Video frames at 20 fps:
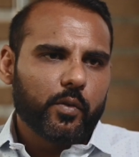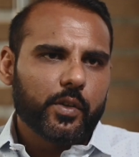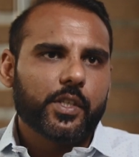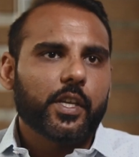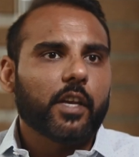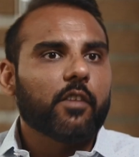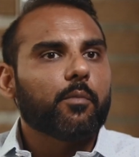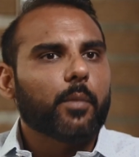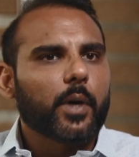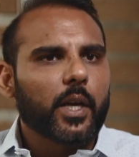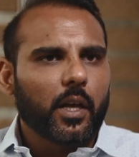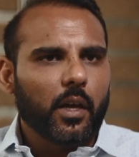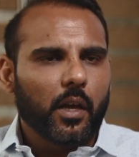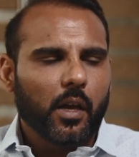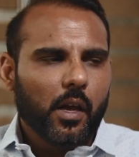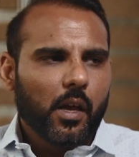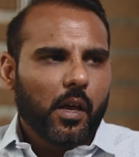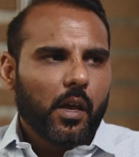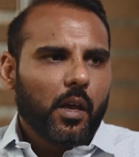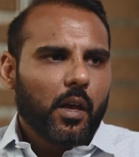we save money?
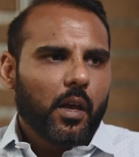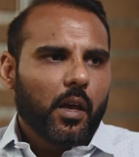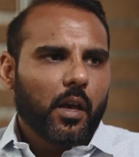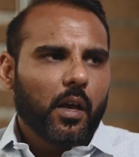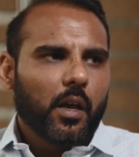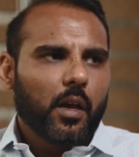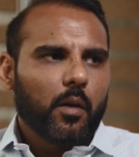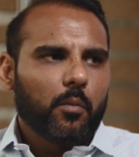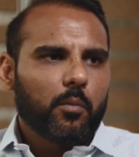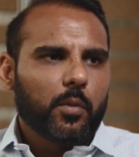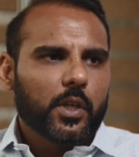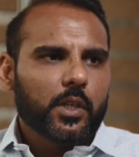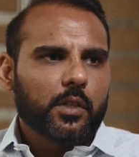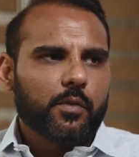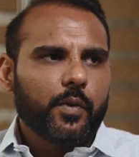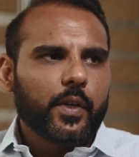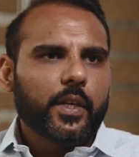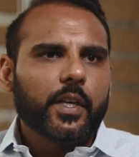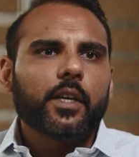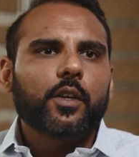
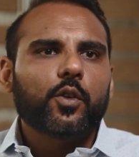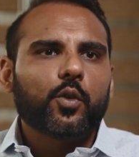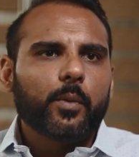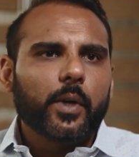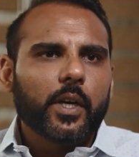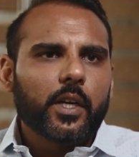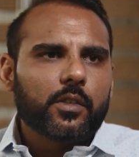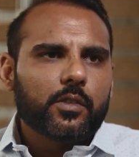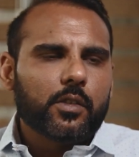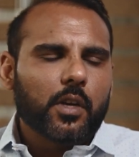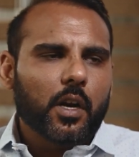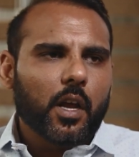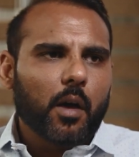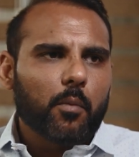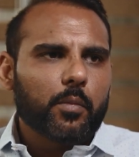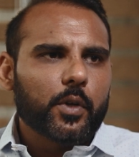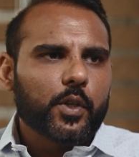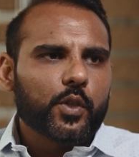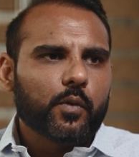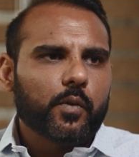Because we tend to be a digital
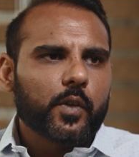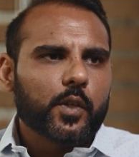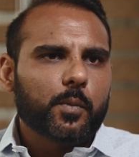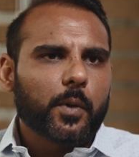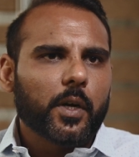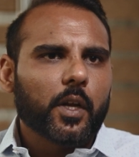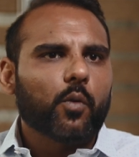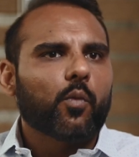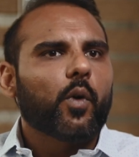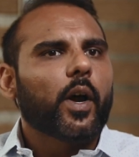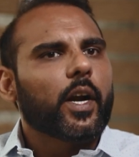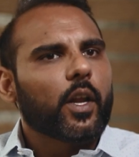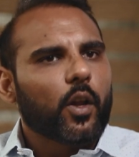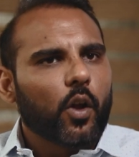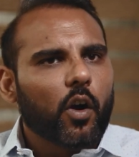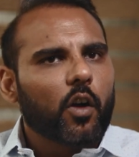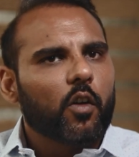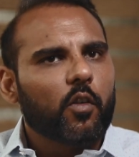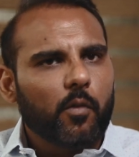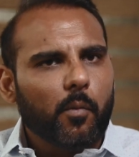company, so we spend quite a
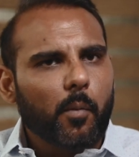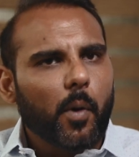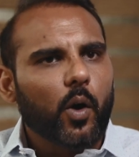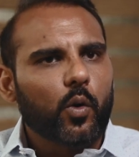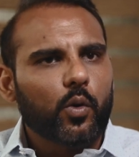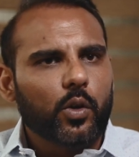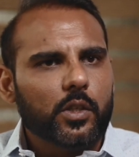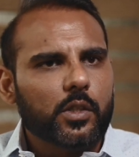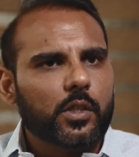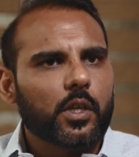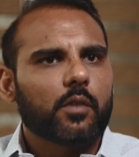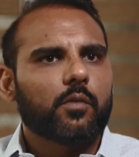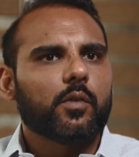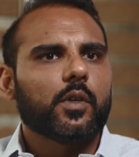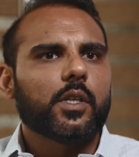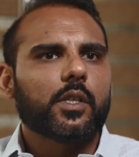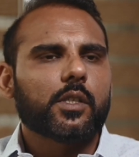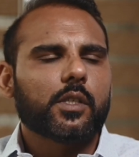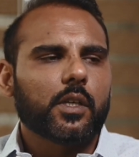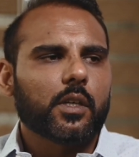lot of amount on
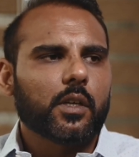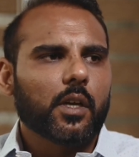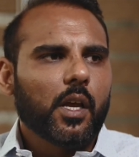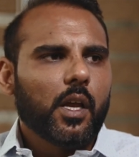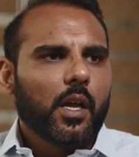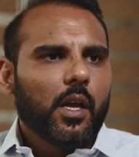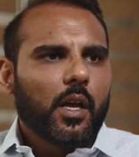servers and